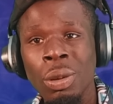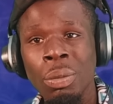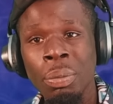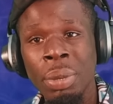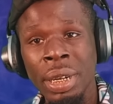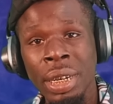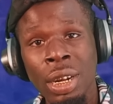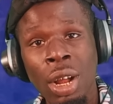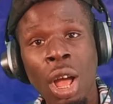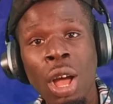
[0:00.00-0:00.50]

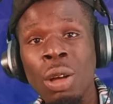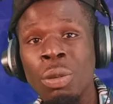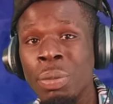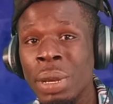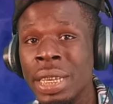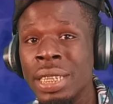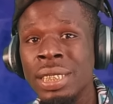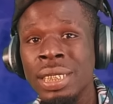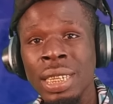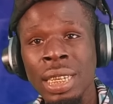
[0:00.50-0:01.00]
But it all
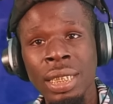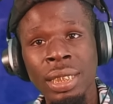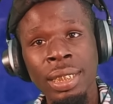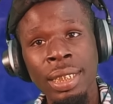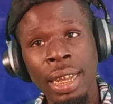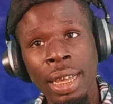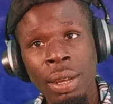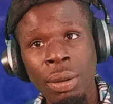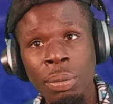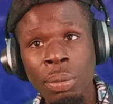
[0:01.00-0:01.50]
makes sense
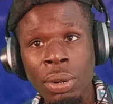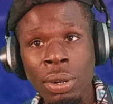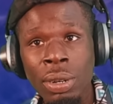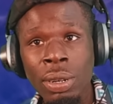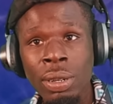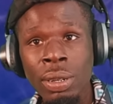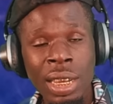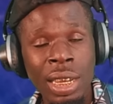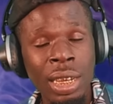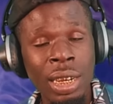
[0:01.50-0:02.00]
now,
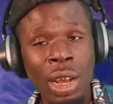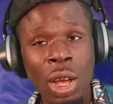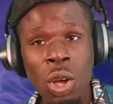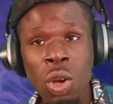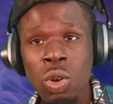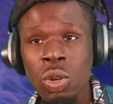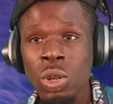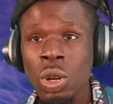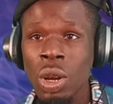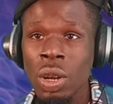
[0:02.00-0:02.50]
bro. And I
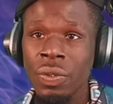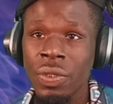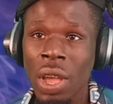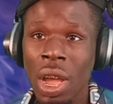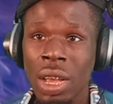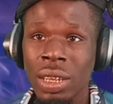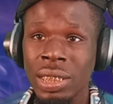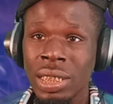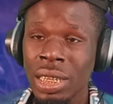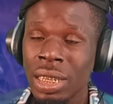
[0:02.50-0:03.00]
don't know if
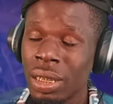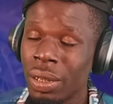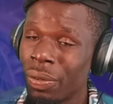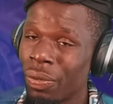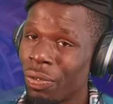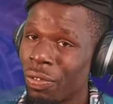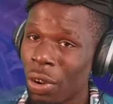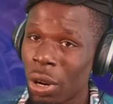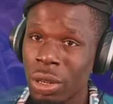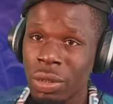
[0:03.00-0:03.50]
y'all seen
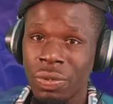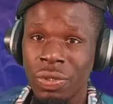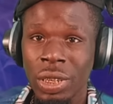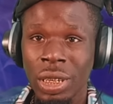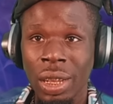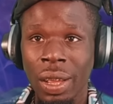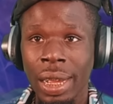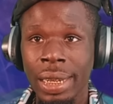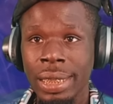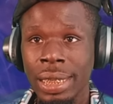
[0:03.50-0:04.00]
the first
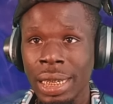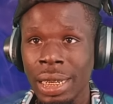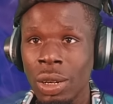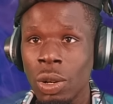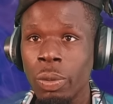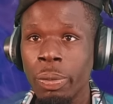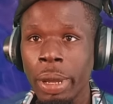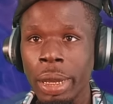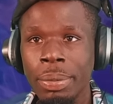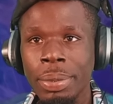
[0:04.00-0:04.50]
video I did
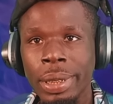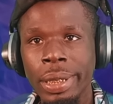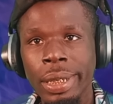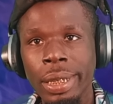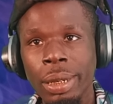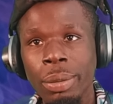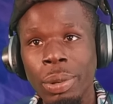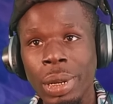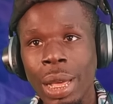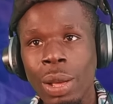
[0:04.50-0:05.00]
on Baby
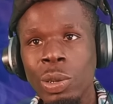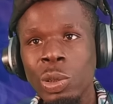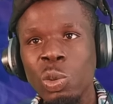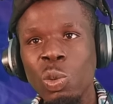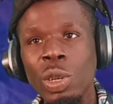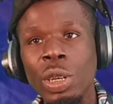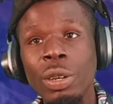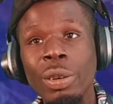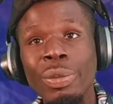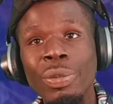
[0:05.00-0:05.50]
Kia, but that was
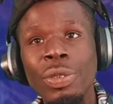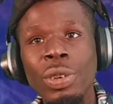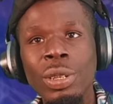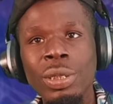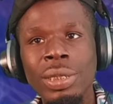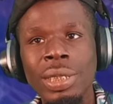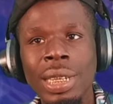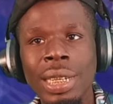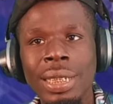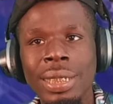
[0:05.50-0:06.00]
one of the
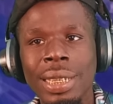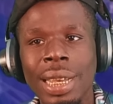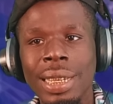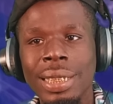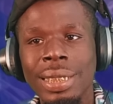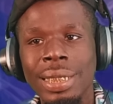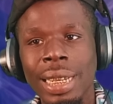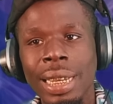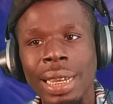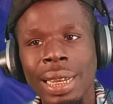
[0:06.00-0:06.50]
first things I
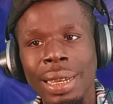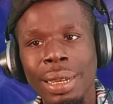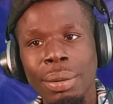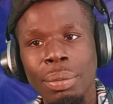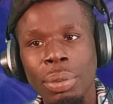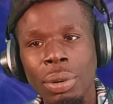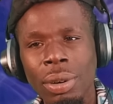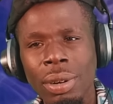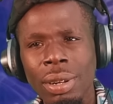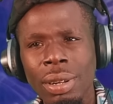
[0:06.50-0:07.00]

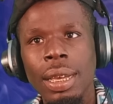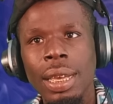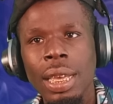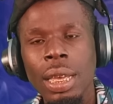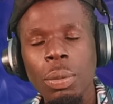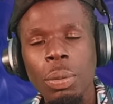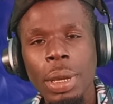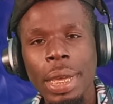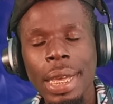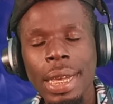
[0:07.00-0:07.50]
said, bro.
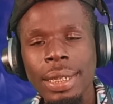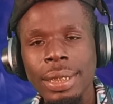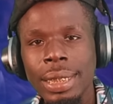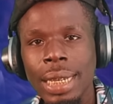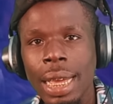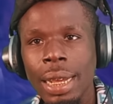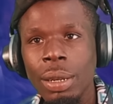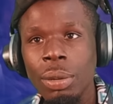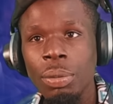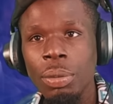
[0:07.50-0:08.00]
Him and
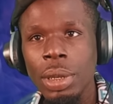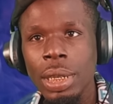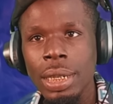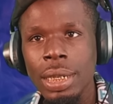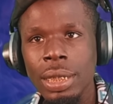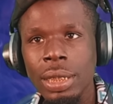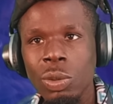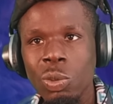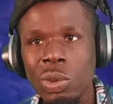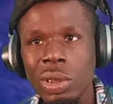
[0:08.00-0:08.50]
Anti the
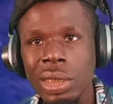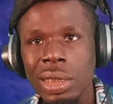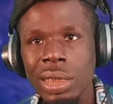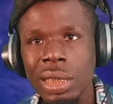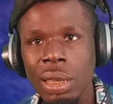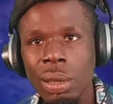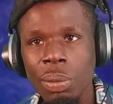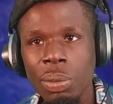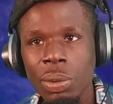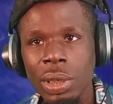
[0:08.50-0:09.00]
Menace
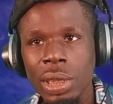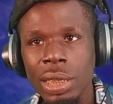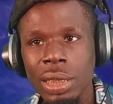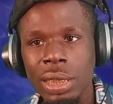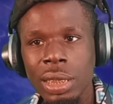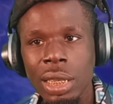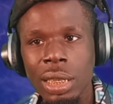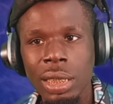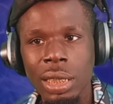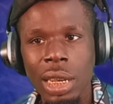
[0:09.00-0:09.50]
resemble
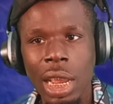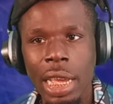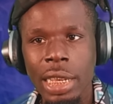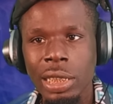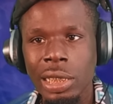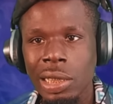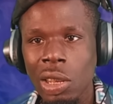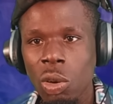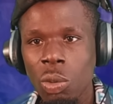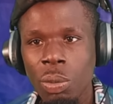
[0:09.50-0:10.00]
each other like
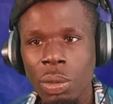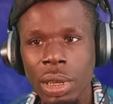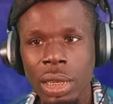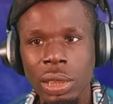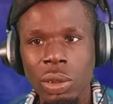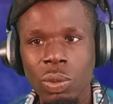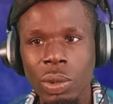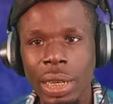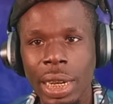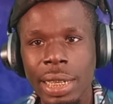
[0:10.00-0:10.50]
so
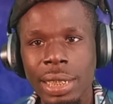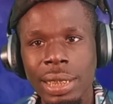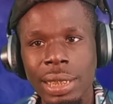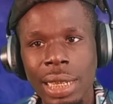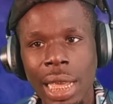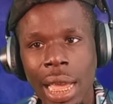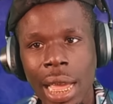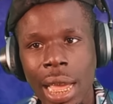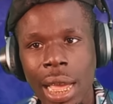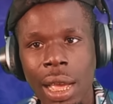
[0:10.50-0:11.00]
much with their
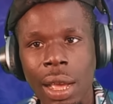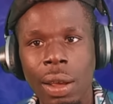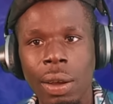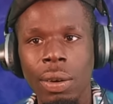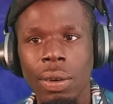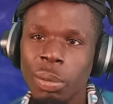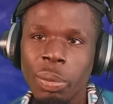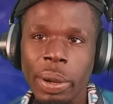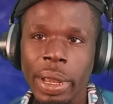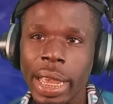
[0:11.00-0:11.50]

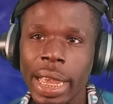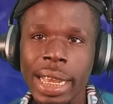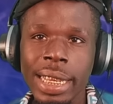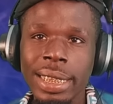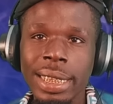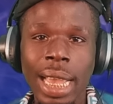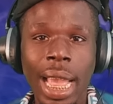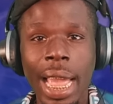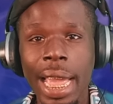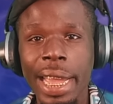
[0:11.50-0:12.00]
style. But
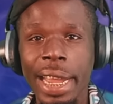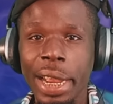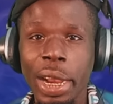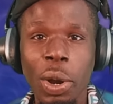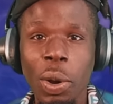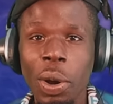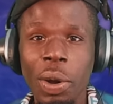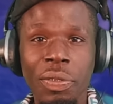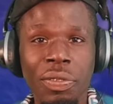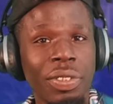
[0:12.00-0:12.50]
Anti ain't
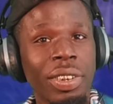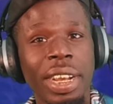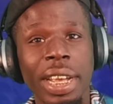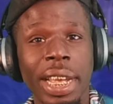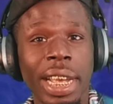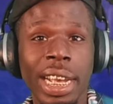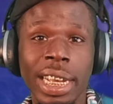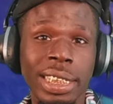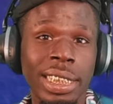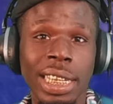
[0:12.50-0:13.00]
going for that.
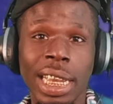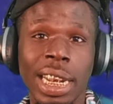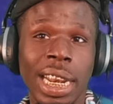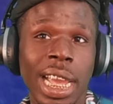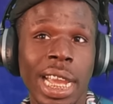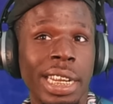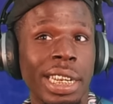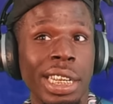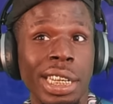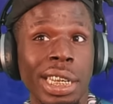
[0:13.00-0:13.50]
Anti
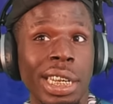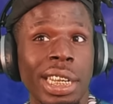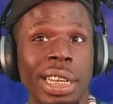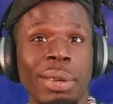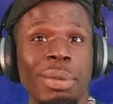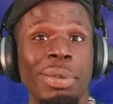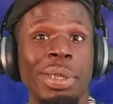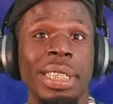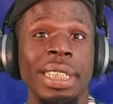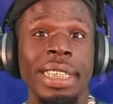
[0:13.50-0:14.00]
like, this
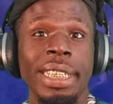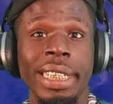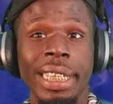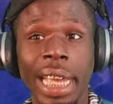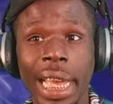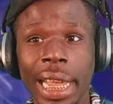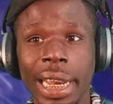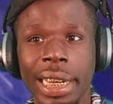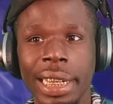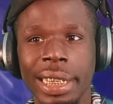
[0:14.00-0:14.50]
nigga be
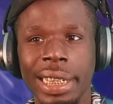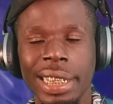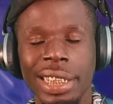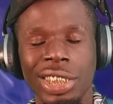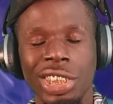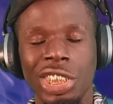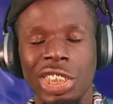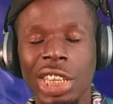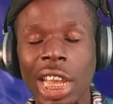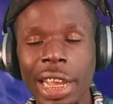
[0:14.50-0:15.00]
yelling. Nigga
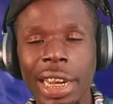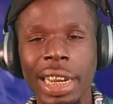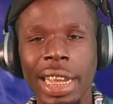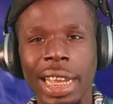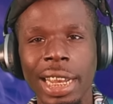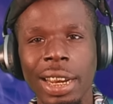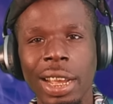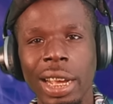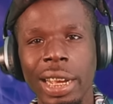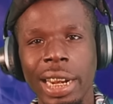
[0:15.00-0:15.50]
shut the
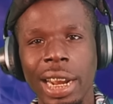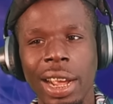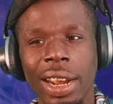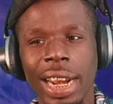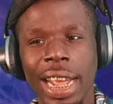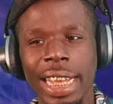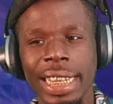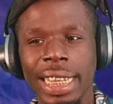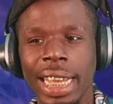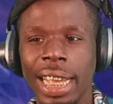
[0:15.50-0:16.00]
hell up and all
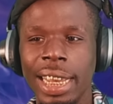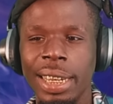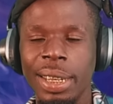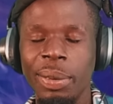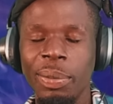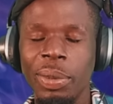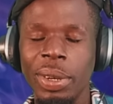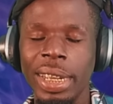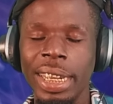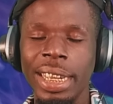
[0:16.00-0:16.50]
that yelling.
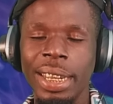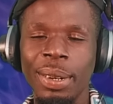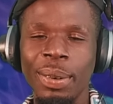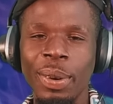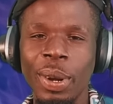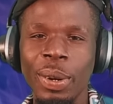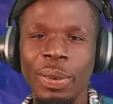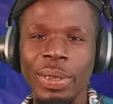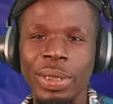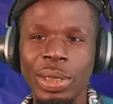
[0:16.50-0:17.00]
But ain't
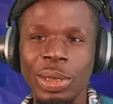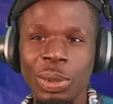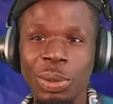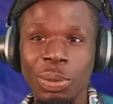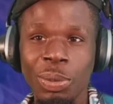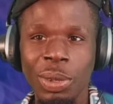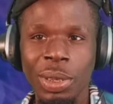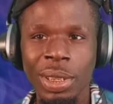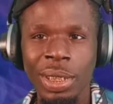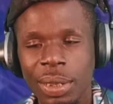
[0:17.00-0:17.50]
wrong with you,
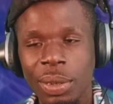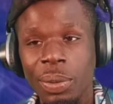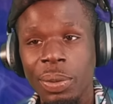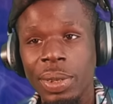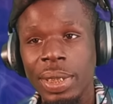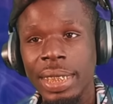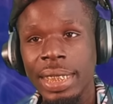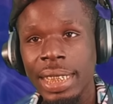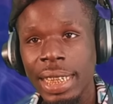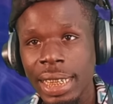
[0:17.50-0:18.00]
bro.
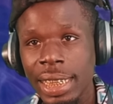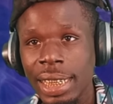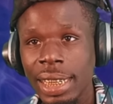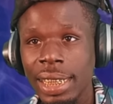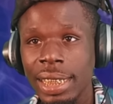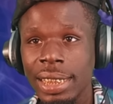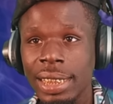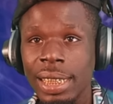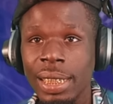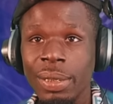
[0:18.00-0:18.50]

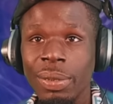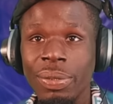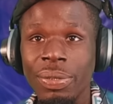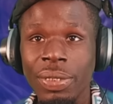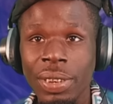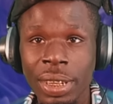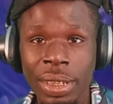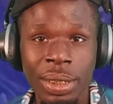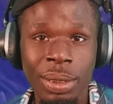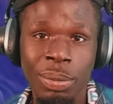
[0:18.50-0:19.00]
Ridiculously
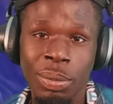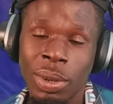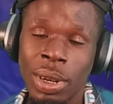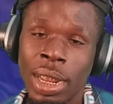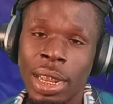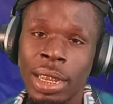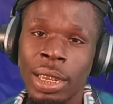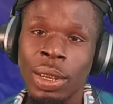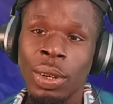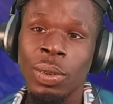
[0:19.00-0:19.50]
funny, bro. I
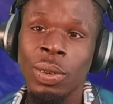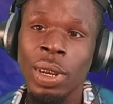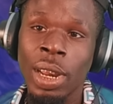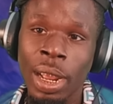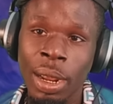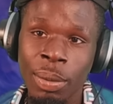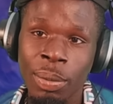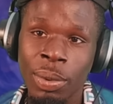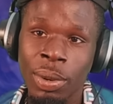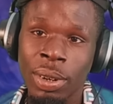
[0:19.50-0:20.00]
ain't gonna
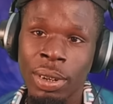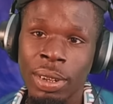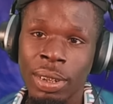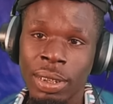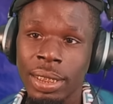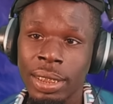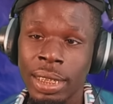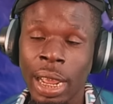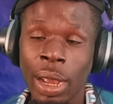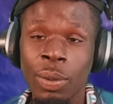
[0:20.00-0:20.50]
lie, bro.
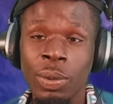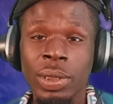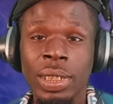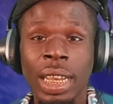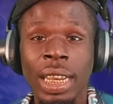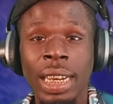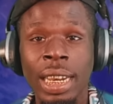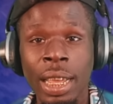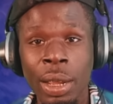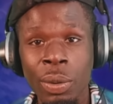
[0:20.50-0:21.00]
That was
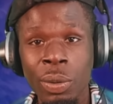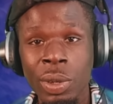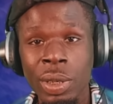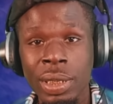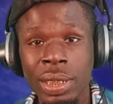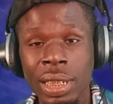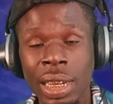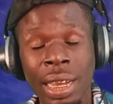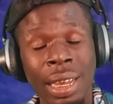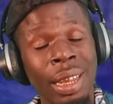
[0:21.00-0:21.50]

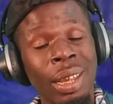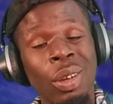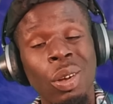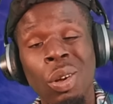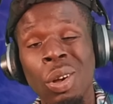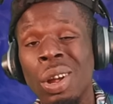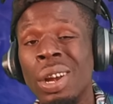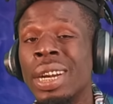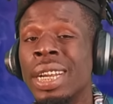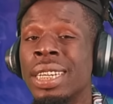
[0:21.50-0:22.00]
hilarious and
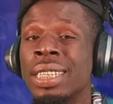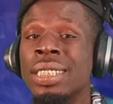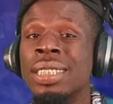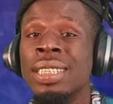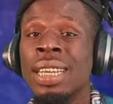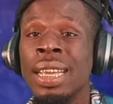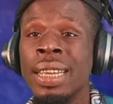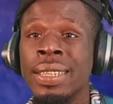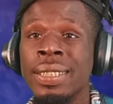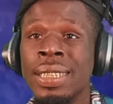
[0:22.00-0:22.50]
hard at the
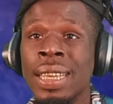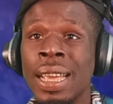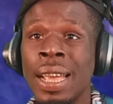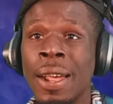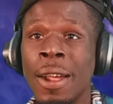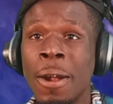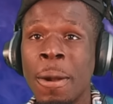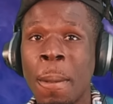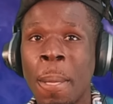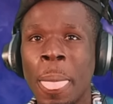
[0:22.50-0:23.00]
same
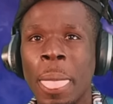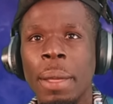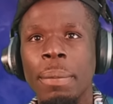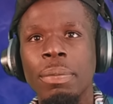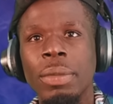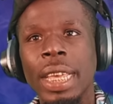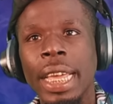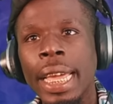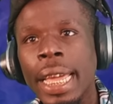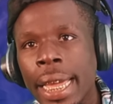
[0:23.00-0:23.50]
time.
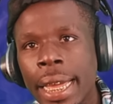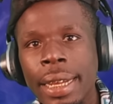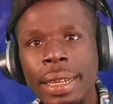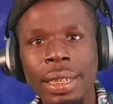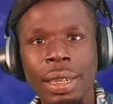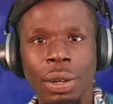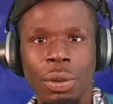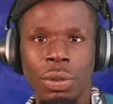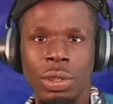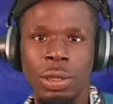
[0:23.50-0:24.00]
And
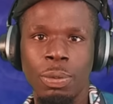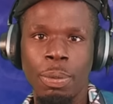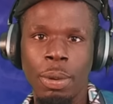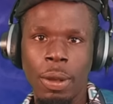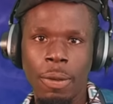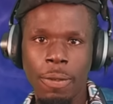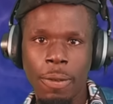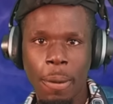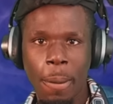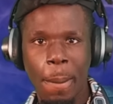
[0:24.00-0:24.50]

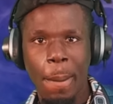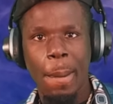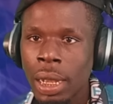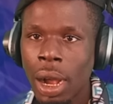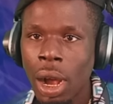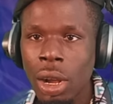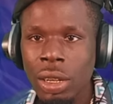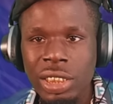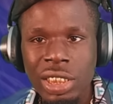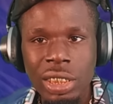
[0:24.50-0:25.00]
disrespectful.
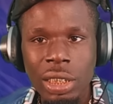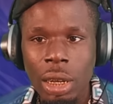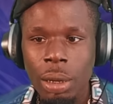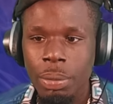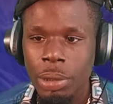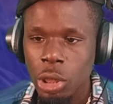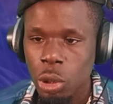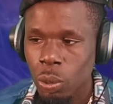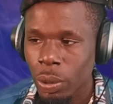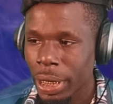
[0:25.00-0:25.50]
I'm stuck
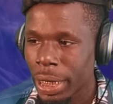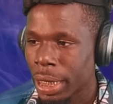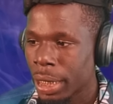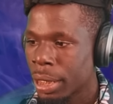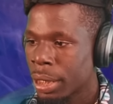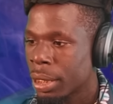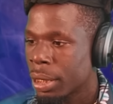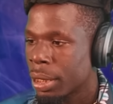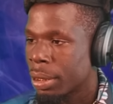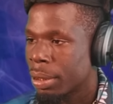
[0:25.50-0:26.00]
between
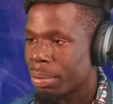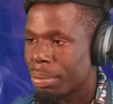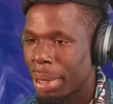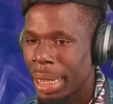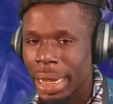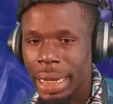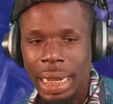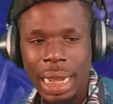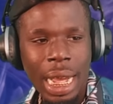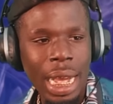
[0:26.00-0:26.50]

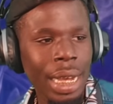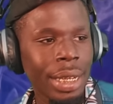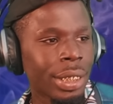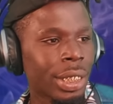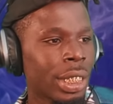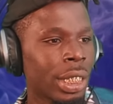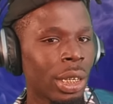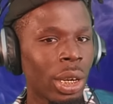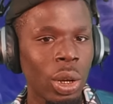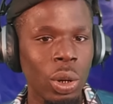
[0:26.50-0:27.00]
bag of hot
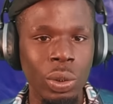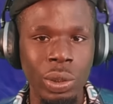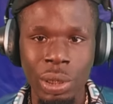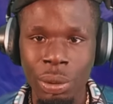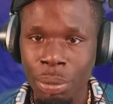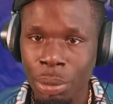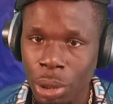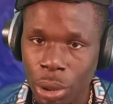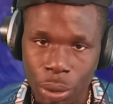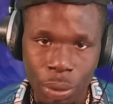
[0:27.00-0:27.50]
Cheetos
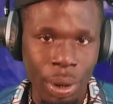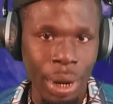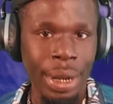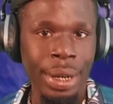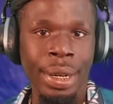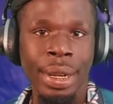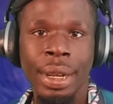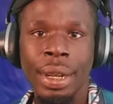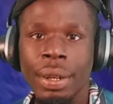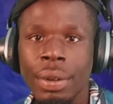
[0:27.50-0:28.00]
and milk right
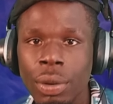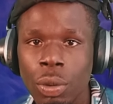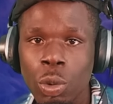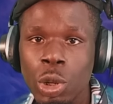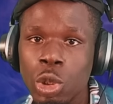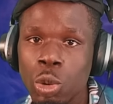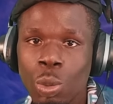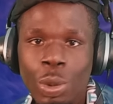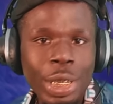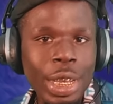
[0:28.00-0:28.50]
now.
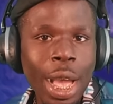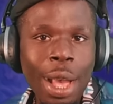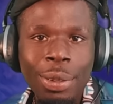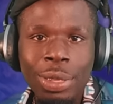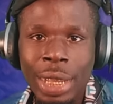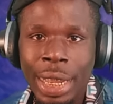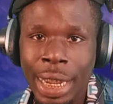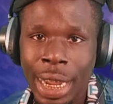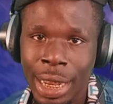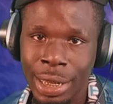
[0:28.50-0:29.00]
Which one y'all
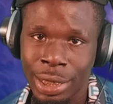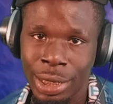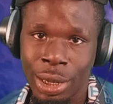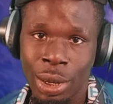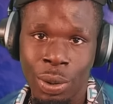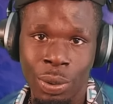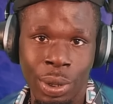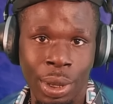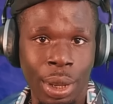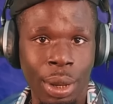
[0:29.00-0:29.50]
think I should
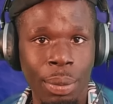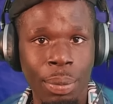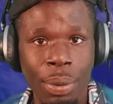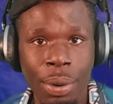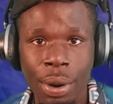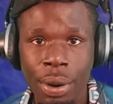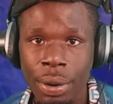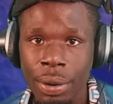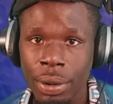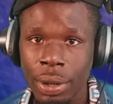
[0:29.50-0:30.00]
go get, bro?
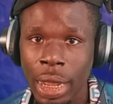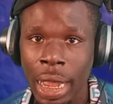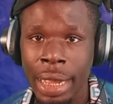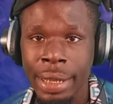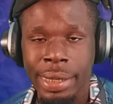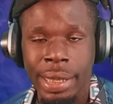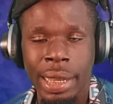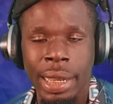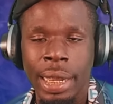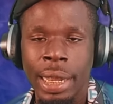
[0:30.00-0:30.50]

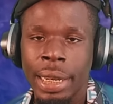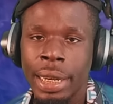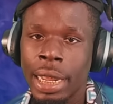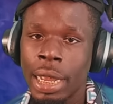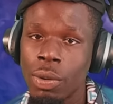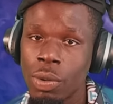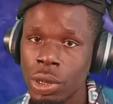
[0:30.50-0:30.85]
after hearing that?